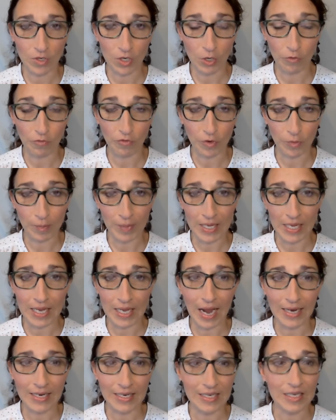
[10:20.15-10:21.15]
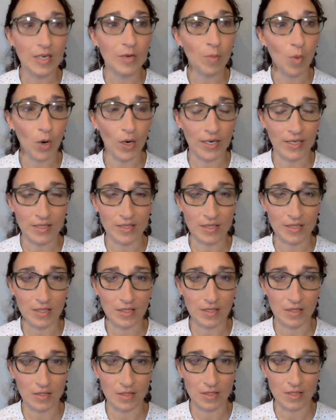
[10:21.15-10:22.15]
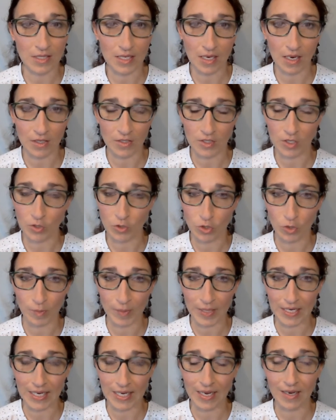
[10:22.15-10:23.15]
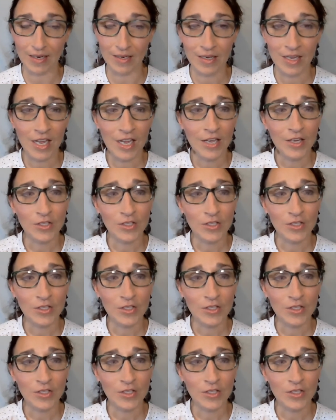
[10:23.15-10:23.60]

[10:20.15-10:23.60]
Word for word: knew for me i needed more consistency on social media